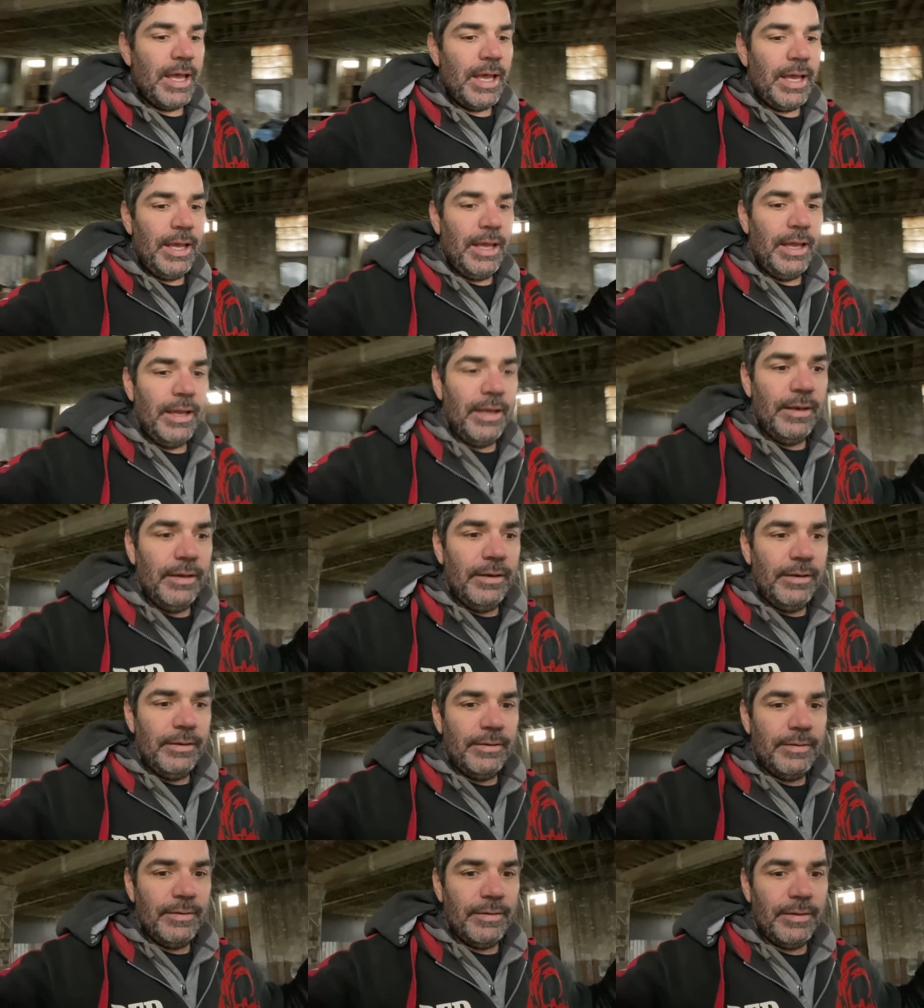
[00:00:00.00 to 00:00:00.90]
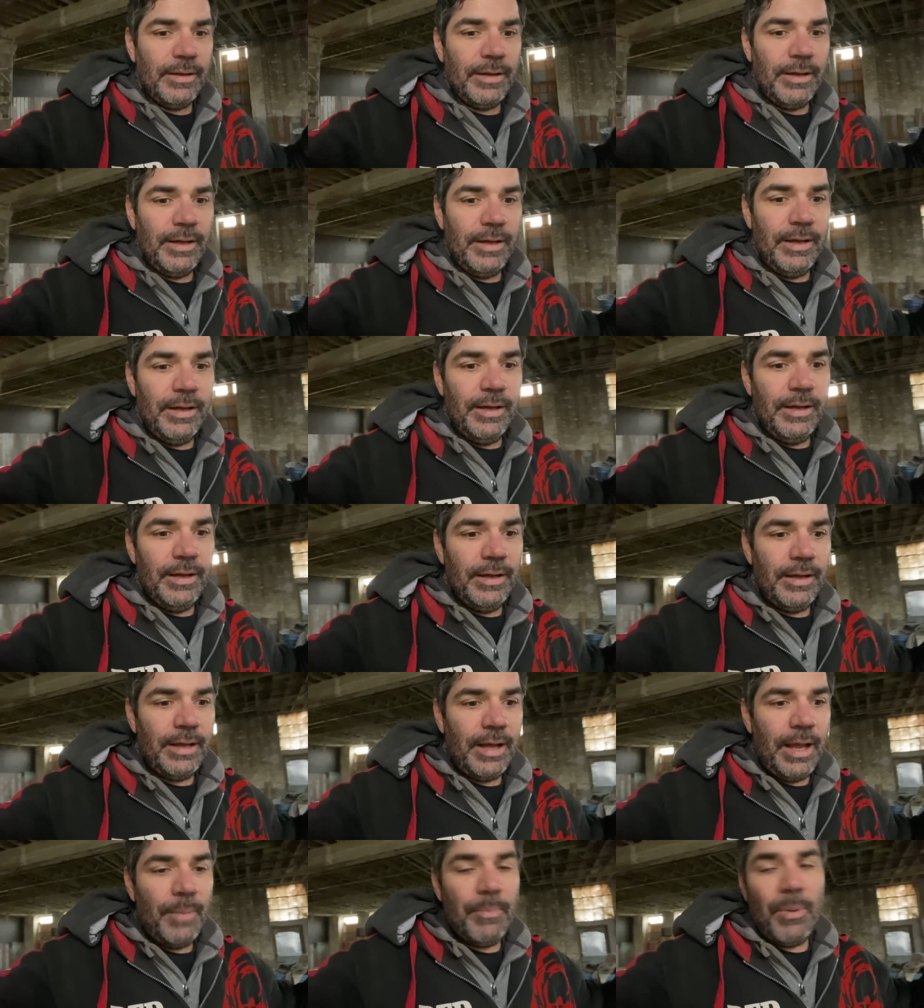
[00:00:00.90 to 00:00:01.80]
And uh,
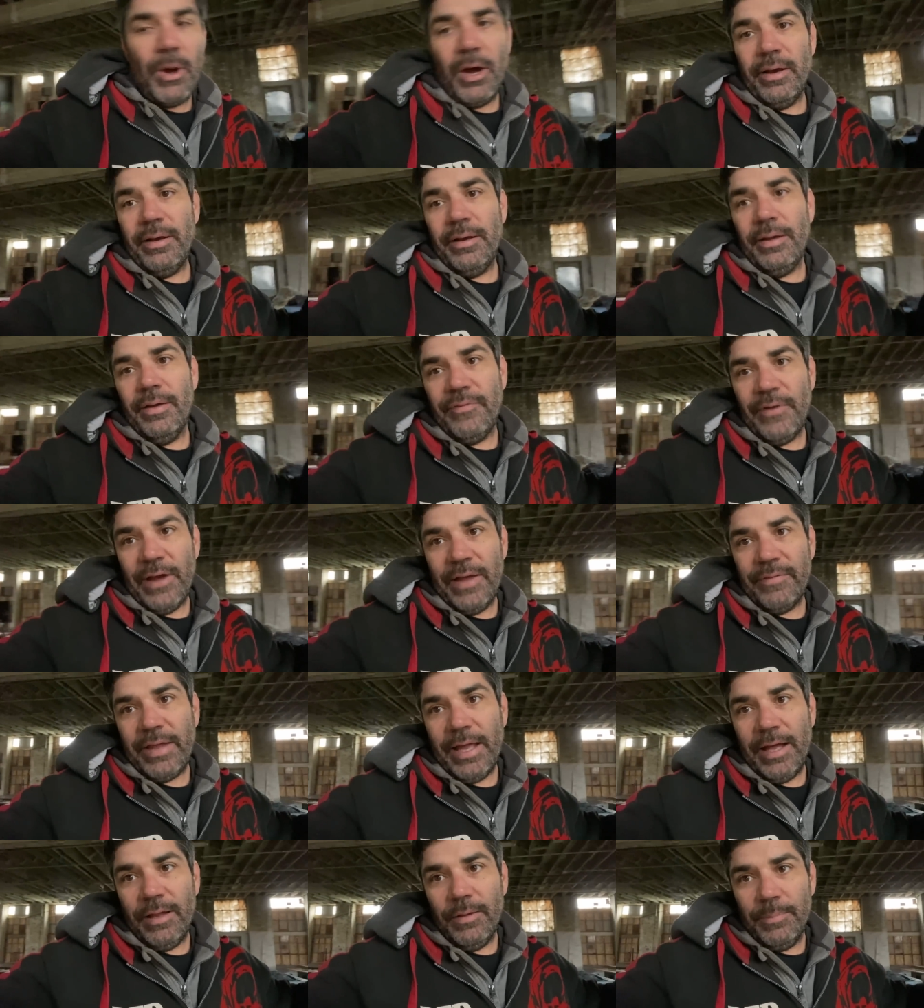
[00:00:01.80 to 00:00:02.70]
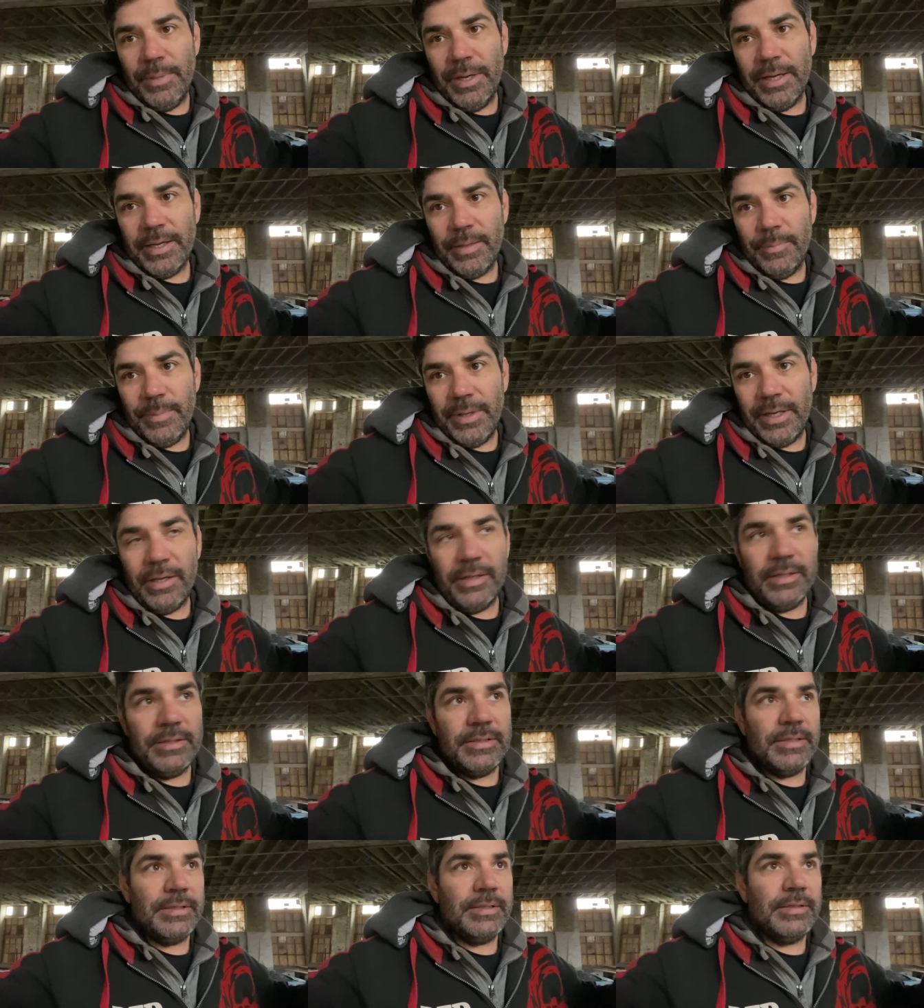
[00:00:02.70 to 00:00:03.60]
I bought a five gallon bucket
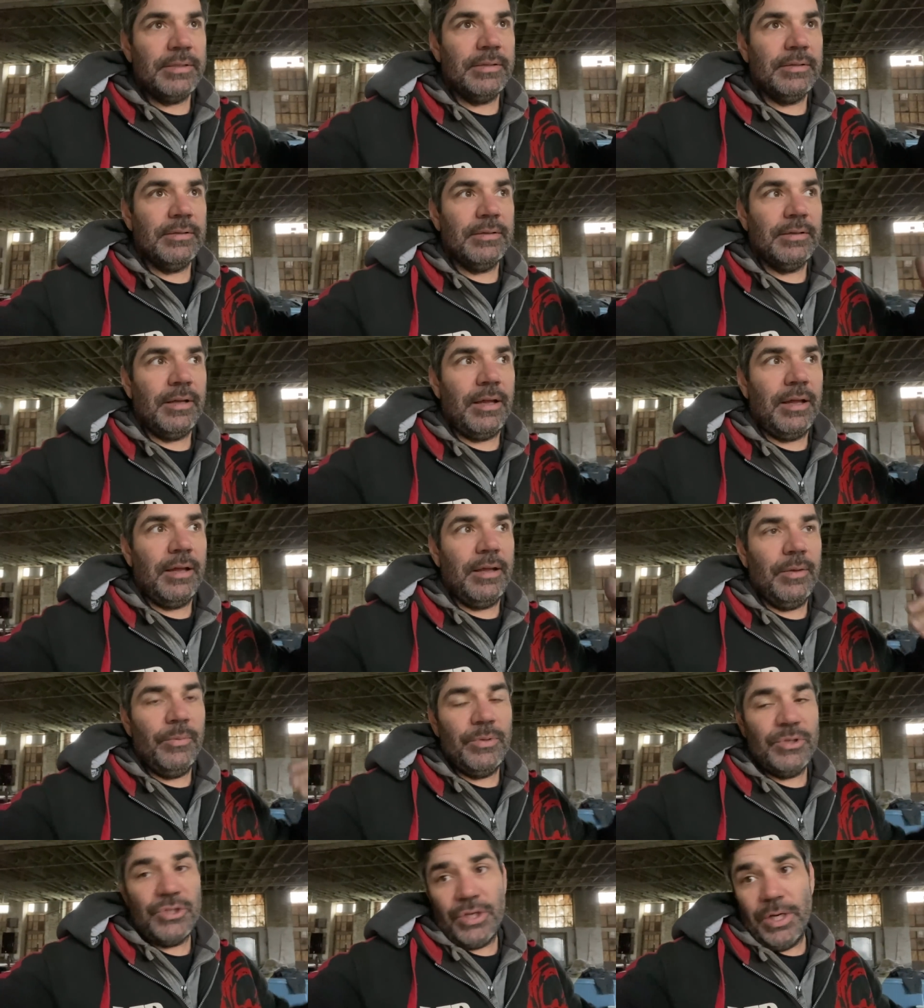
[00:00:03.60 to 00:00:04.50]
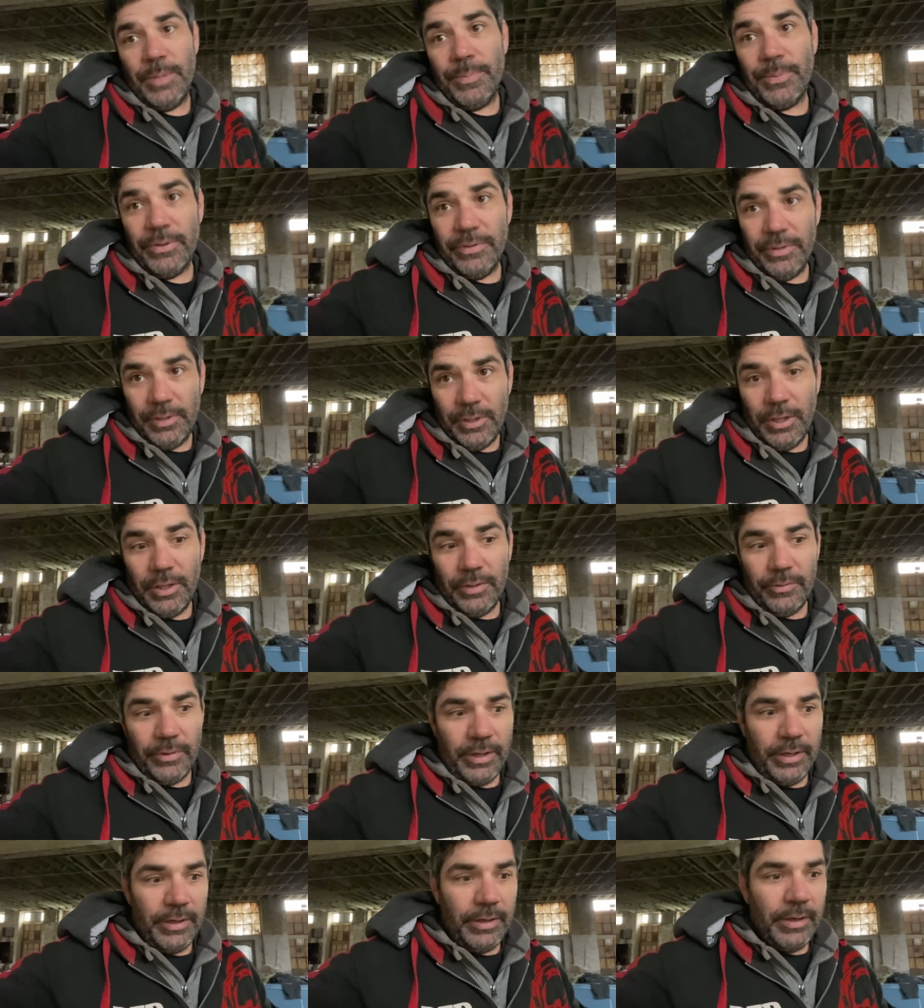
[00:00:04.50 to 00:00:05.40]
because it was cheaper in the long
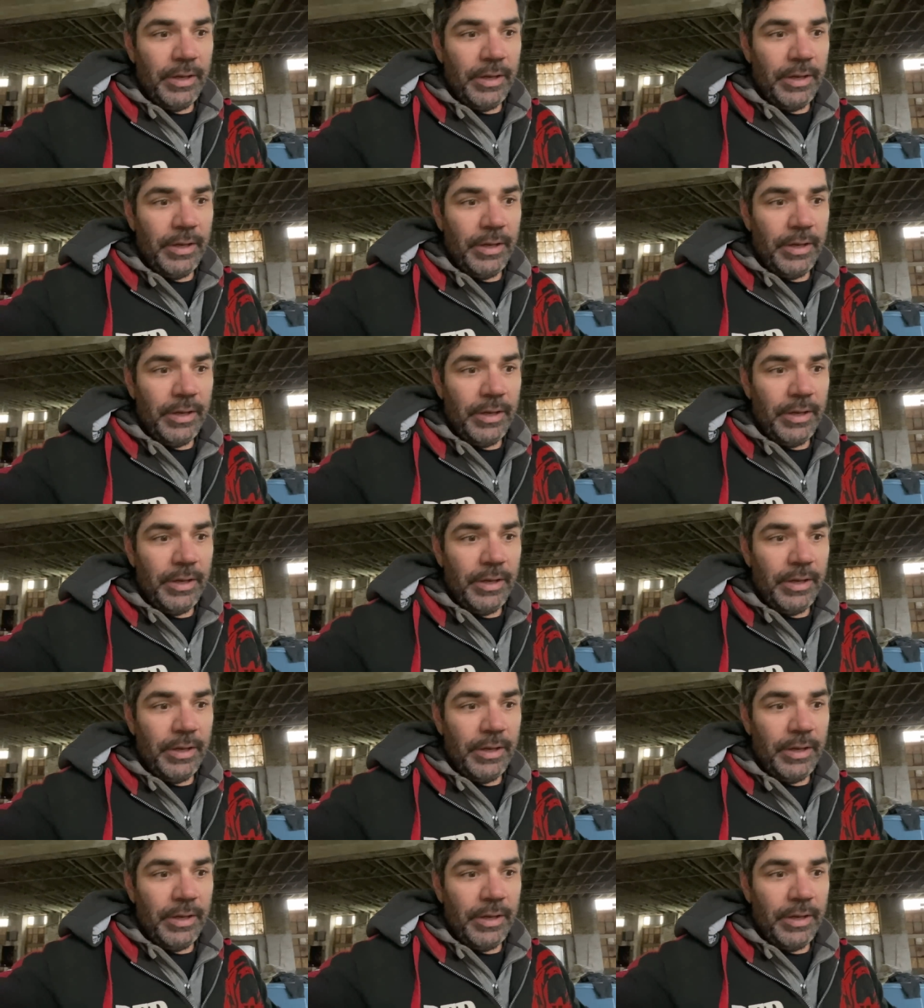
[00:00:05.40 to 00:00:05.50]
run.